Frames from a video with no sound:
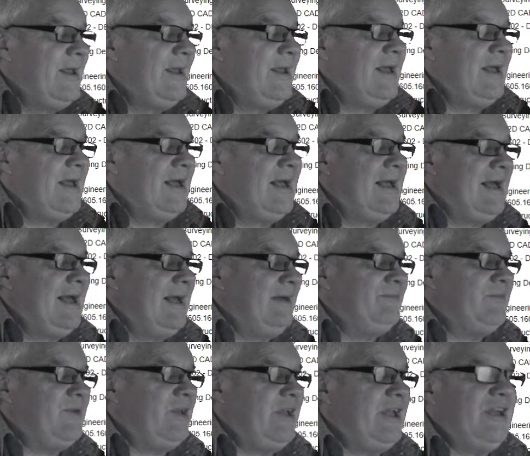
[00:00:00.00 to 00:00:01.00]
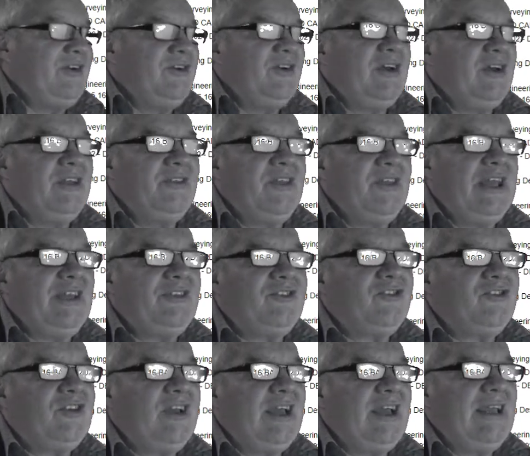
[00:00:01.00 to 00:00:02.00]
and
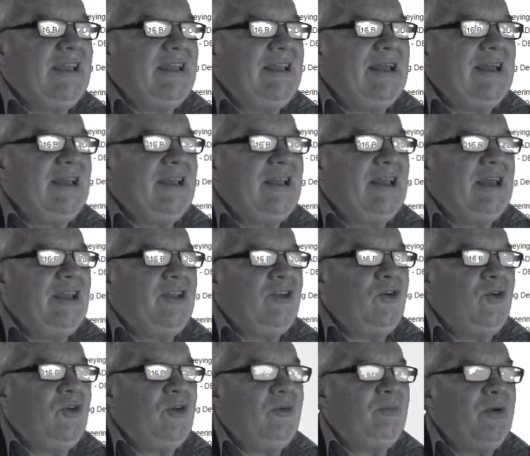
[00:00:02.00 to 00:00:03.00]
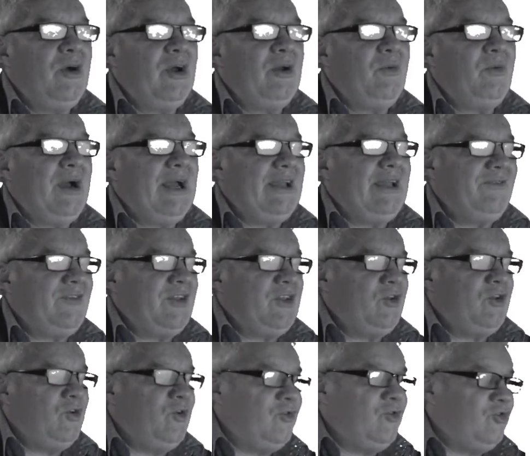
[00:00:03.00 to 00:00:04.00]
that's by way of a
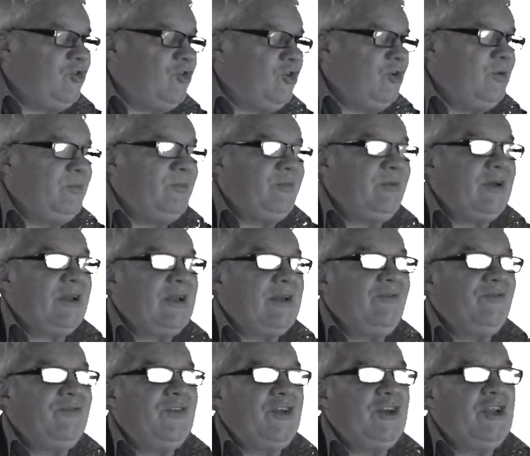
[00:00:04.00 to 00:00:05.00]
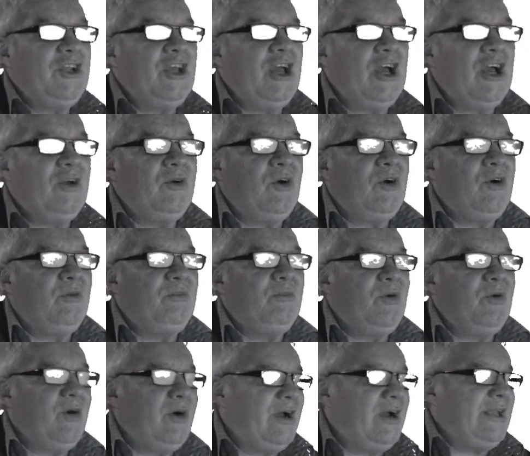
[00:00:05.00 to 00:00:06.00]
YouTube video on
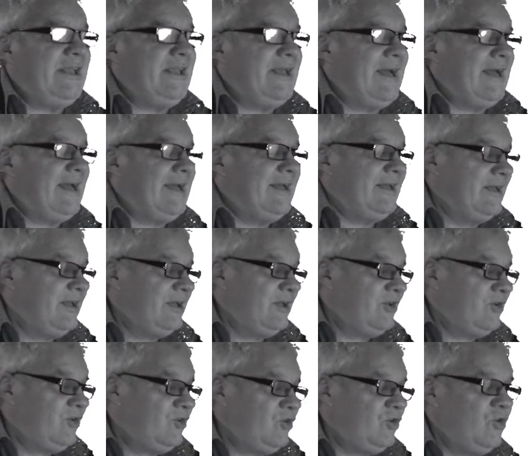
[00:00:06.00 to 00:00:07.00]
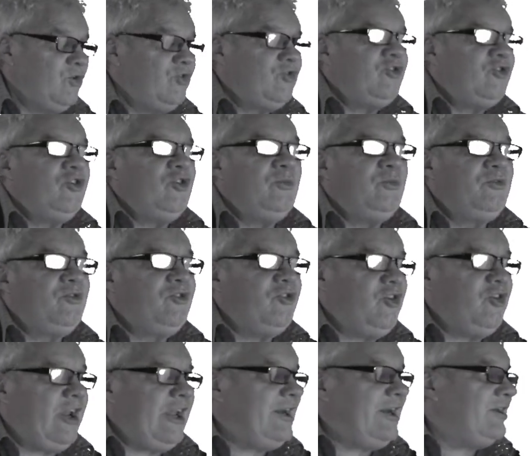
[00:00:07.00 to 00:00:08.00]
my YouTube
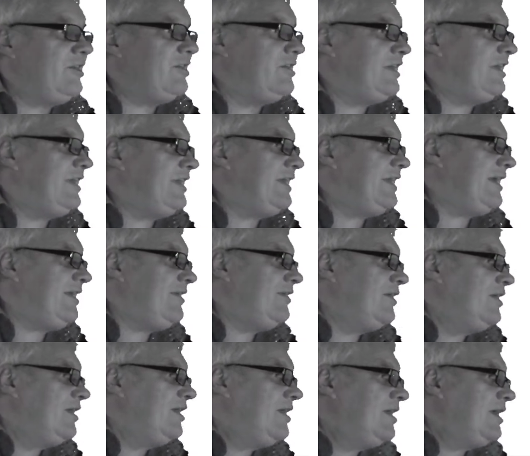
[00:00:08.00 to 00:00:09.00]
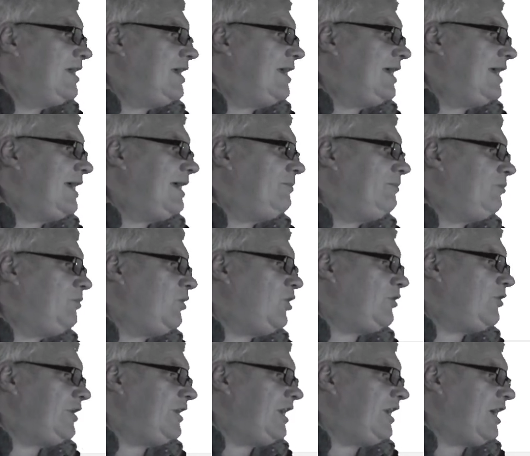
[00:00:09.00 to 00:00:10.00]
channel here,
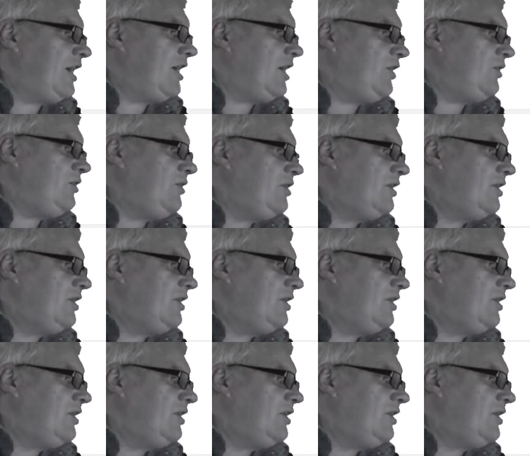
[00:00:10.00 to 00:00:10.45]
Morio.